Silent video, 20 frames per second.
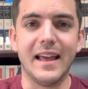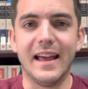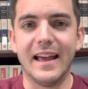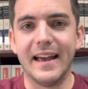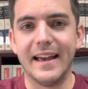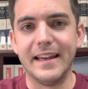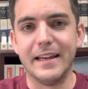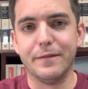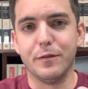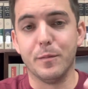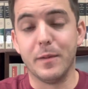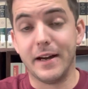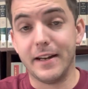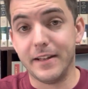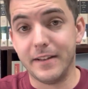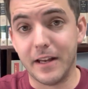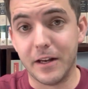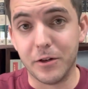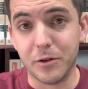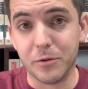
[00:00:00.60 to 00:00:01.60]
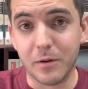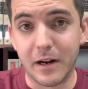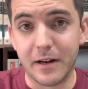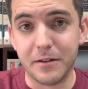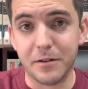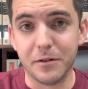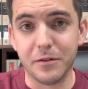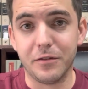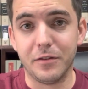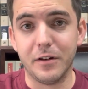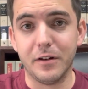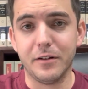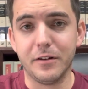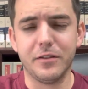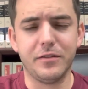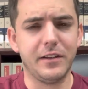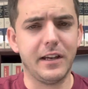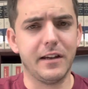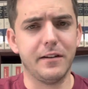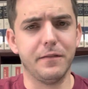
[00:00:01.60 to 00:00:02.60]
Hey everybody, Daniel Rogers here.
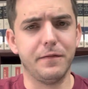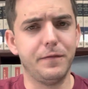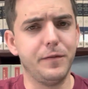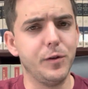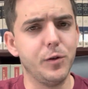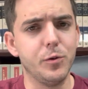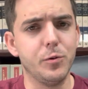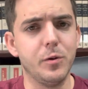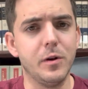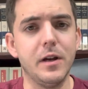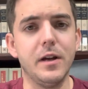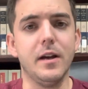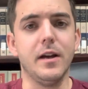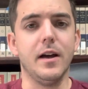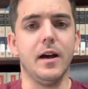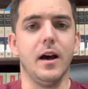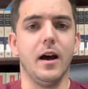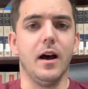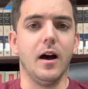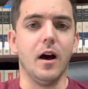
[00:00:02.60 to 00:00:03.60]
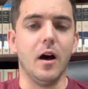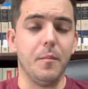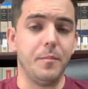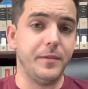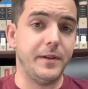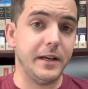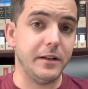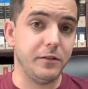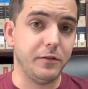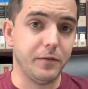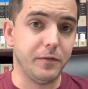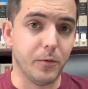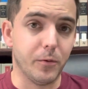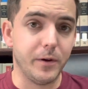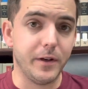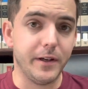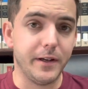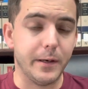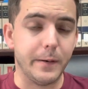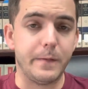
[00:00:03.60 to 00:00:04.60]
Just got a few updates for
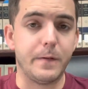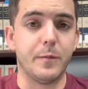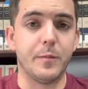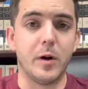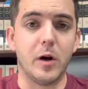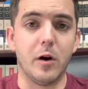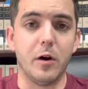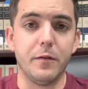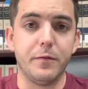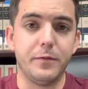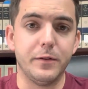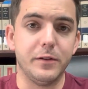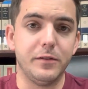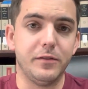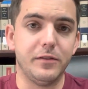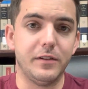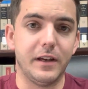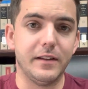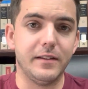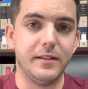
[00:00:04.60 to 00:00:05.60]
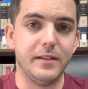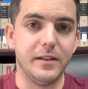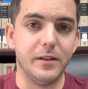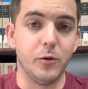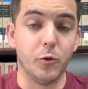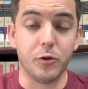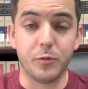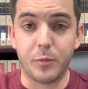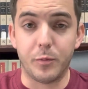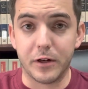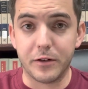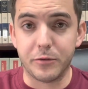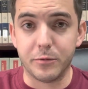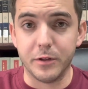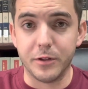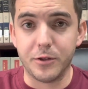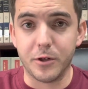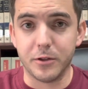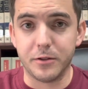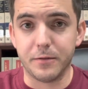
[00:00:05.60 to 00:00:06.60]
you here from my office at the North Broad
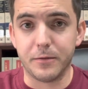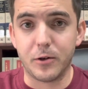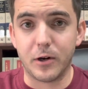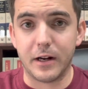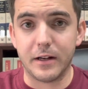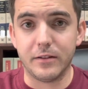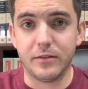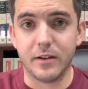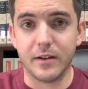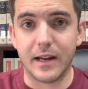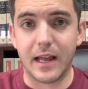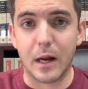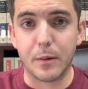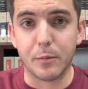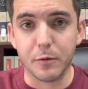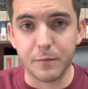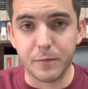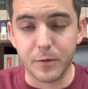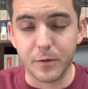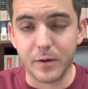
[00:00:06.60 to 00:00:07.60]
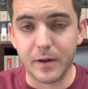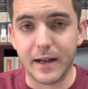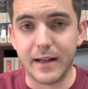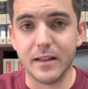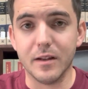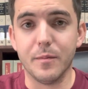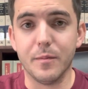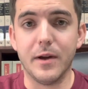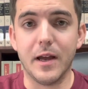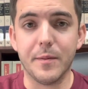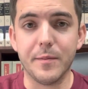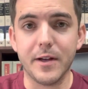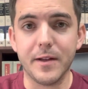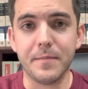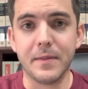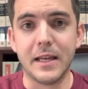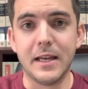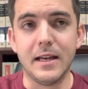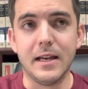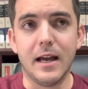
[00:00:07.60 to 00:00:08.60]
Street Church of Christ in Albertville, Alabama.
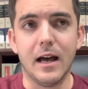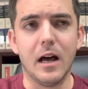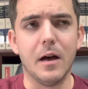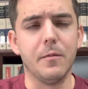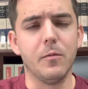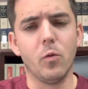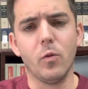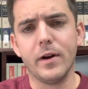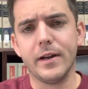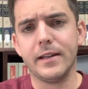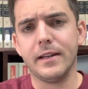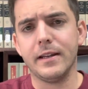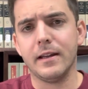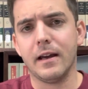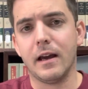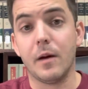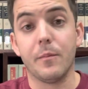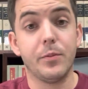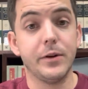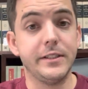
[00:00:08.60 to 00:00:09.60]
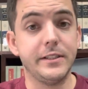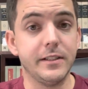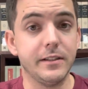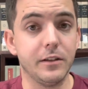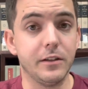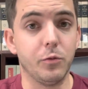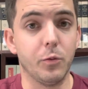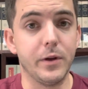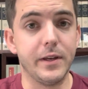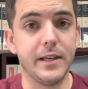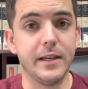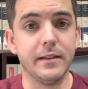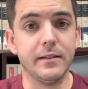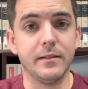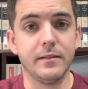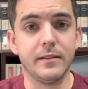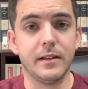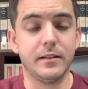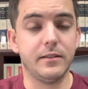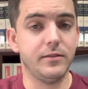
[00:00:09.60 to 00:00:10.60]
Um, one, I'm preaching this weekend.
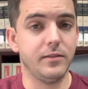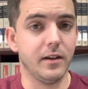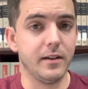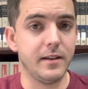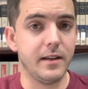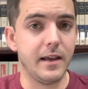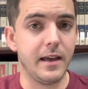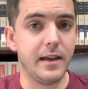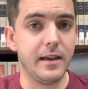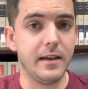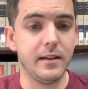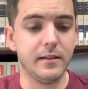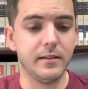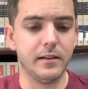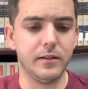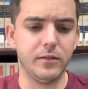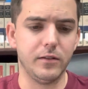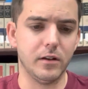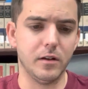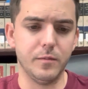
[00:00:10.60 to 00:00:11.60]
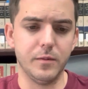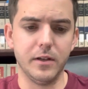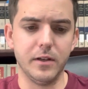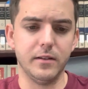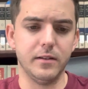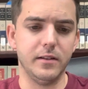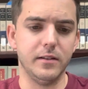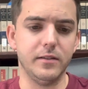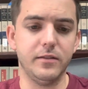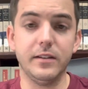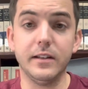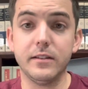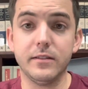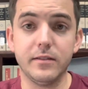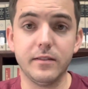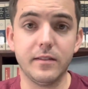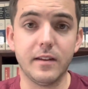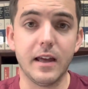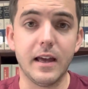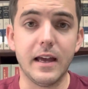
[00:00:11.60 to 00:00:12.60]
That's Sunday. That's going to be the
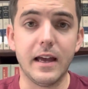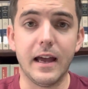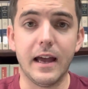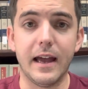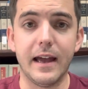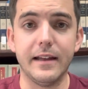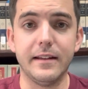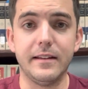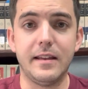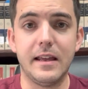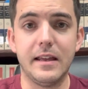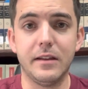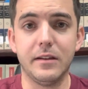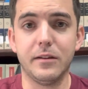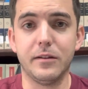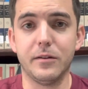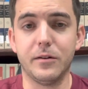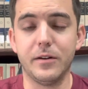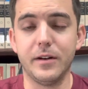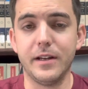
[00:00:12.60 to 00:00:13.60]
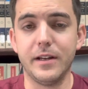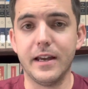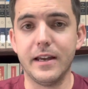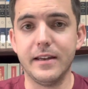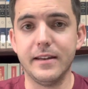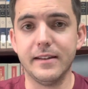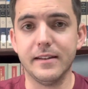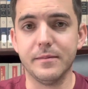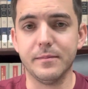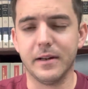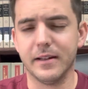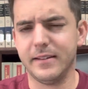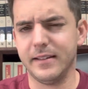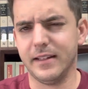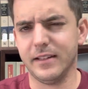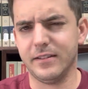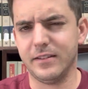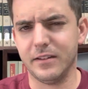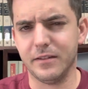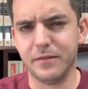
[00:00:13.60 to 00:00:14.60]
6th at 10.30 a.m. I think
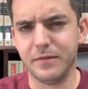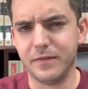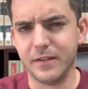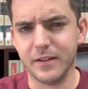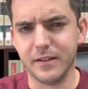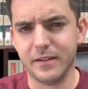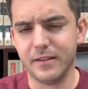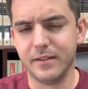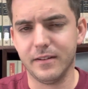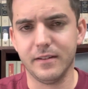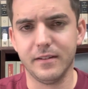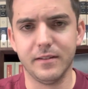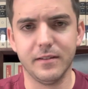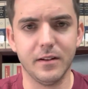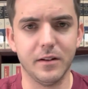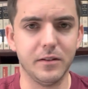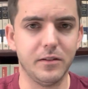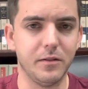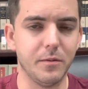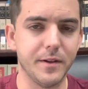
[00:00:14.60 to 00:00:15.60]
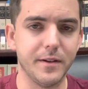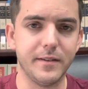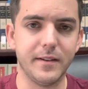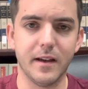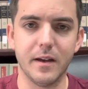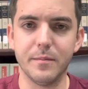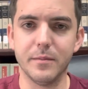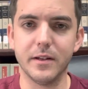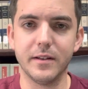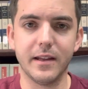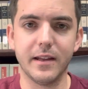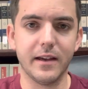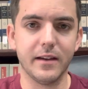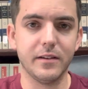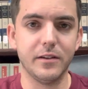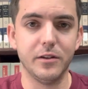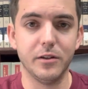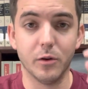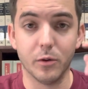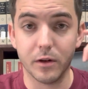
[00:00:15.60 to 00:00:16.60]
I said the 5th on some other time, but nah,
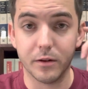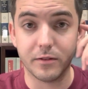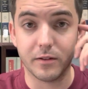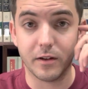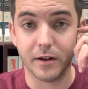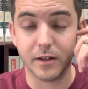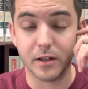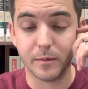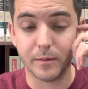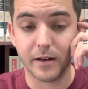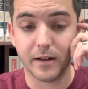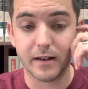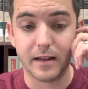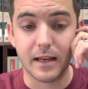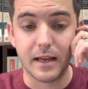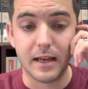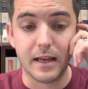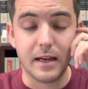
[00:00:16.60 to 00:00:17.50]
you know what I was talking about.